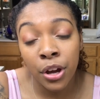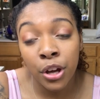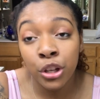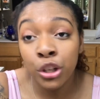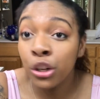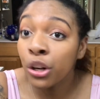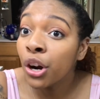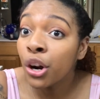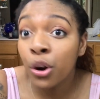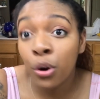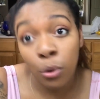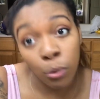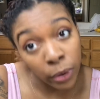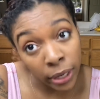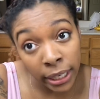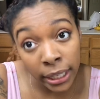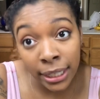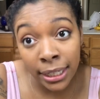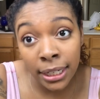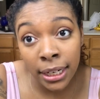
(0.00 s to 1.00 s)
You're a
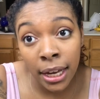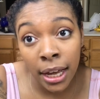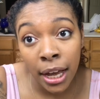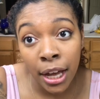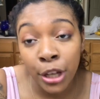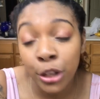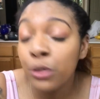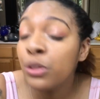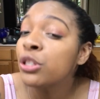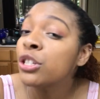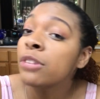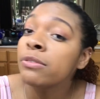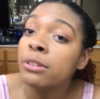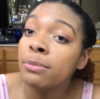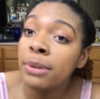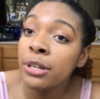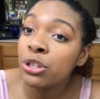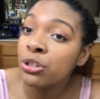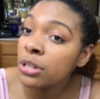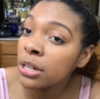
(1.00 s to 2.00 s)
queen. You deserve to
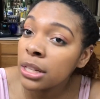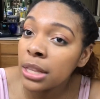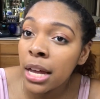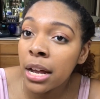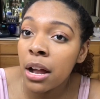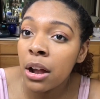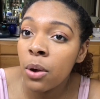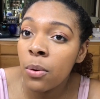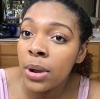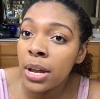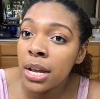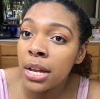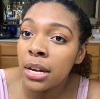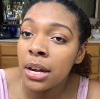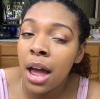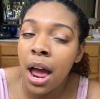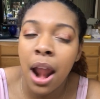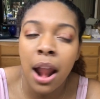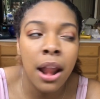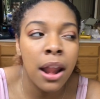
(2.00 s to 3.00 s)
be treated like a queen,
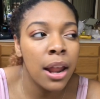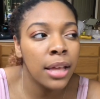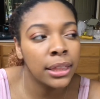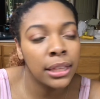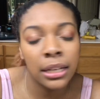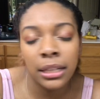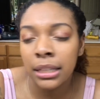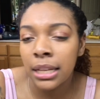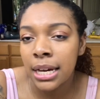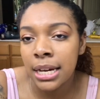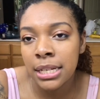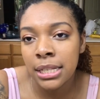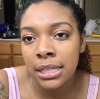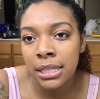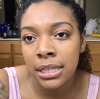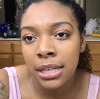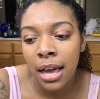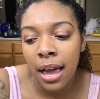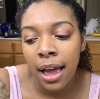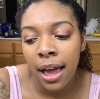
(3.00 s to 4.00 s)
nothing less.